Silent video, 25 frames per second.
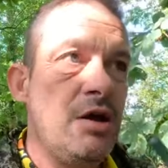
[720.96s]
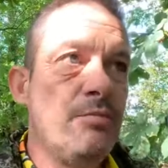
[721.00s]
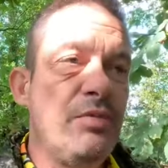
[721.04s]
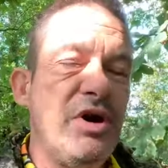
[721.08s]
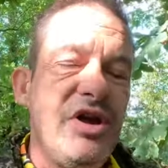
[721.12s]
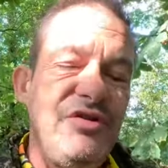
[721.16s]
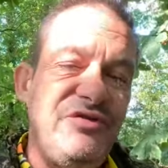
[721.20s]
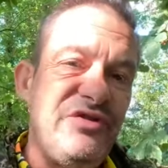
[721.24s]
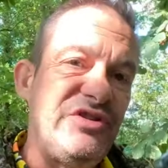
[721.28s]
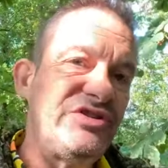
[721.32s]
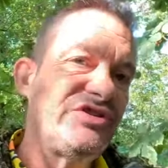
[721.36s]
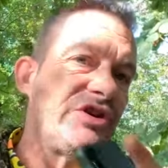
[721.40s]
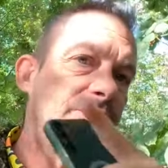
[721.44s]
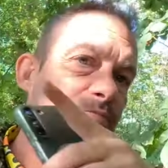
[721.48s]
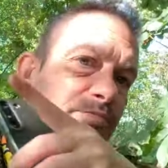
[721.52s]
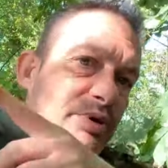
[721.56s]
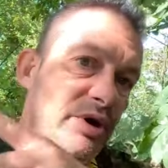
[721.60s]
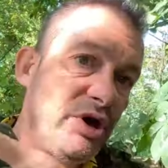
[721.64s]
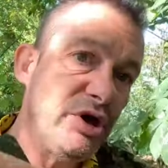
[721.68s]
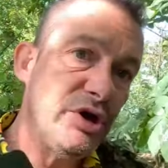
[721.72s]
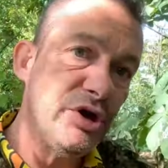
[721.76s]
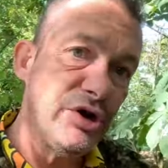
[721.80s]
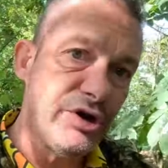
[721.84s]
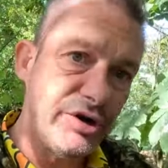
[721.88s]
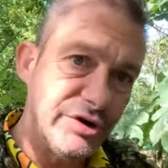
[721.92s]
But if it's a
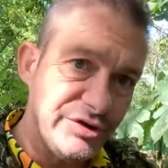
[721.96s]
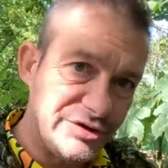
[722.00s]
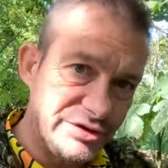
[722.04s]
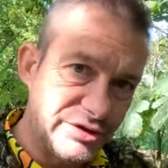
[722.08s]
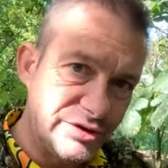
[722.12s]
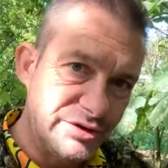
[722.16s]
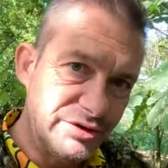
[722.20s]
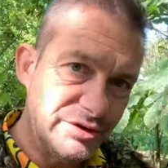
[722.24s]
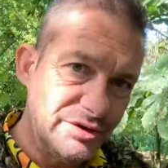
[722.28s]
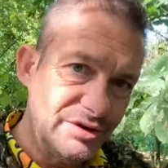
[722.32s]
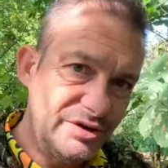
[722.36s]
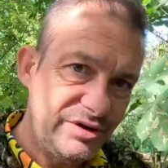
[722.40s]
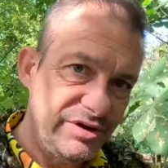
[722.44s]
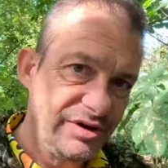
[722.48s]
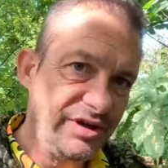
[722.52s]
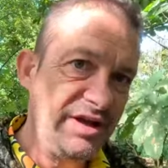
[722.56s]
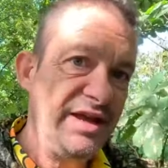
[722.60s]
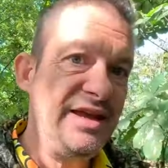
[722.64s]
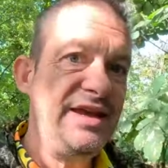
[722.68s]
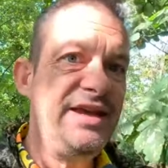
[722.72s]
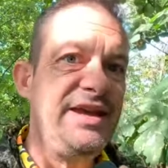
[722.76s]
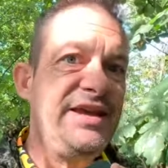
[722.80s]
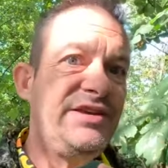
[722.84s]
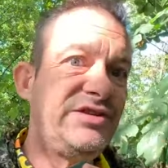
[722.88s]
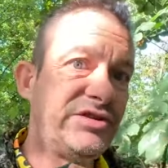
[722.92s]
bird,
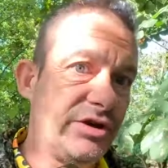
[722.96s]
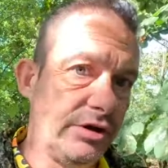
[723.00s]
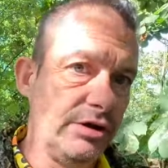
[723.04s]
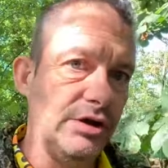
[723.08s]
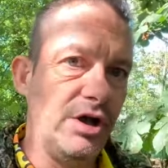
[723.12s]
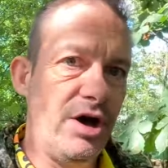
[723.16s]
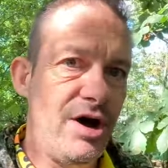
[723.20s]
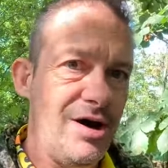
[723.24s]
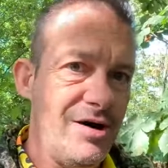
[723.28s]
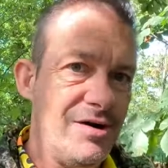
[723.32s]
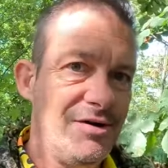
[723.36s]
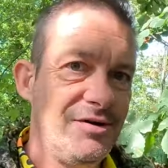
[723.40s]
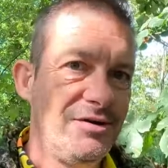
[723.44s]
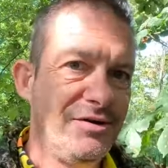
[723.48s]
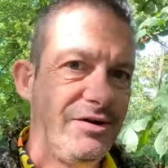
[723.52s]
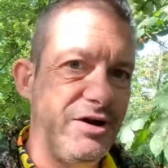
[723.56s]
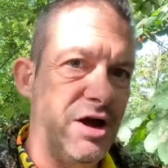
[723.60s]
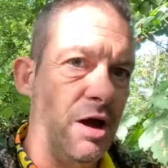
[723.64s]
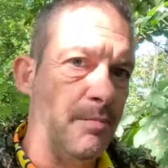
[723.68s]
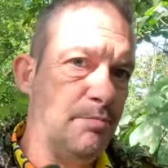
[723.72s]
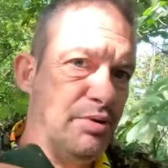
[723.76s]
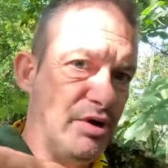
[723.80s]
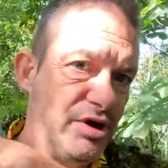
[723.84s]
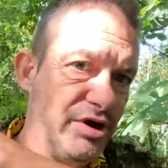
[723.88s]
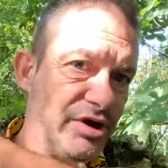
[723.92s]
it is a lot.
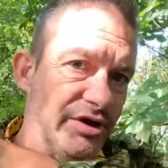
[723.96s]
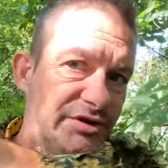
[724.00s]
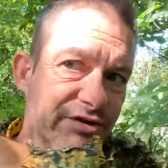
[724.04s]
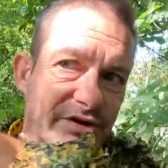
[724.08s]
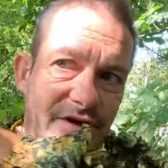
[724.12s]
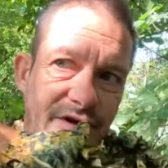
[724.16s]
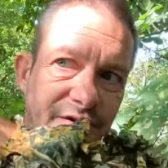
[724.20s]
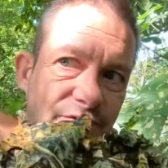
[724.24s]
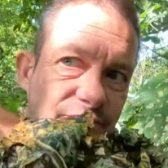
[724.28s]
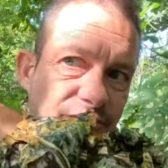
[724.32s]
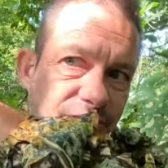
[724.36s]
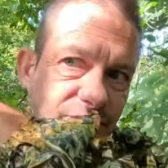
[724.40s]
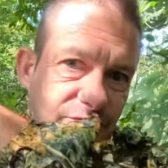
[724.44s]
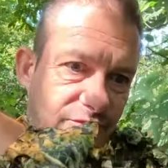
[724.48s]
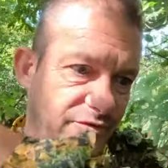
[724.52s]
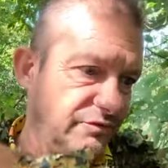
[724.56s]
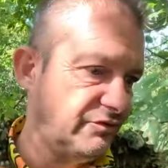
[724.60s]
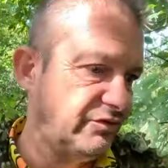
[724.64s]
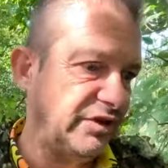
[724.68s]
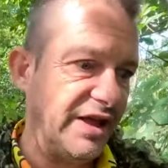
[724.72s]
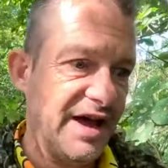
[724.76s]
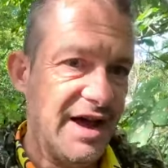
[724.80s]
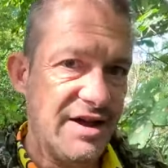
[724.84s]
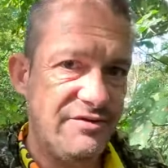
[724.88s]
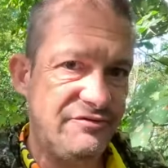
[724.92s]
A bird can
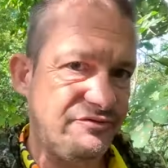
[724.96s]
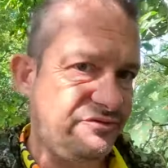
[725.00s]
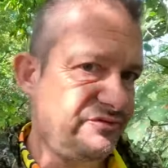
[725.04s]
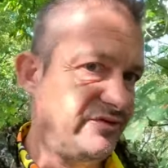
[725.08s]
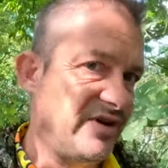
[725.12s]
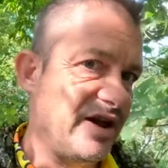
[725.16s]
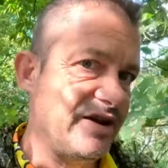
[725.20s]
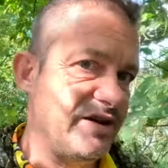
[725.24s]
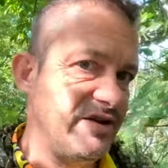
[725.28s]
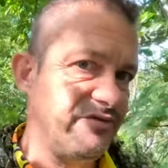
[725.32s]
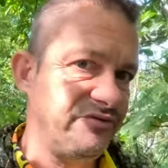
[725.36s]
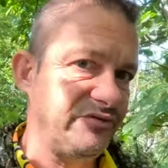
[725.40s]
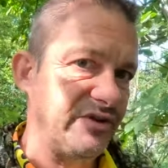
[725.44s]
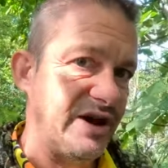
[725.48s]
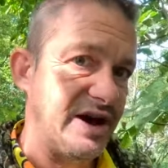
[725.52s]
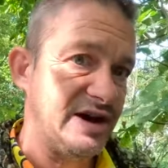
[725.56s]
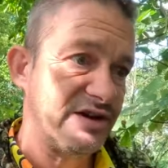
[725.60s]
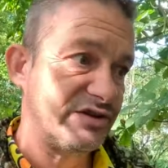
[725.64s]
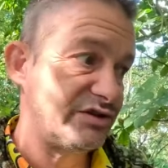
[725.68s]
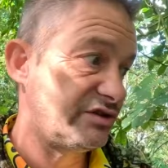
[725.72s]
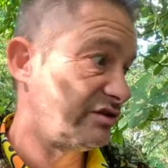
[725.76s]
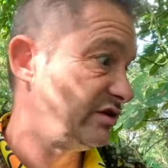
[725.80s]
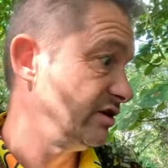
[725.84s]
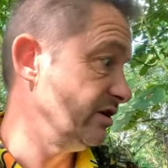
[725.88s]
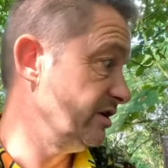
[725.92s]
fly very
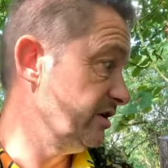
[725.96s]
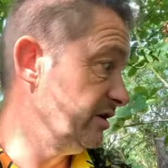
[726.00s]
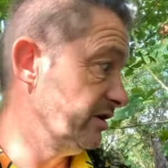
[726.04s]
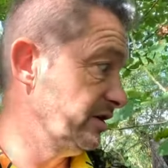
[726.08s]
fast.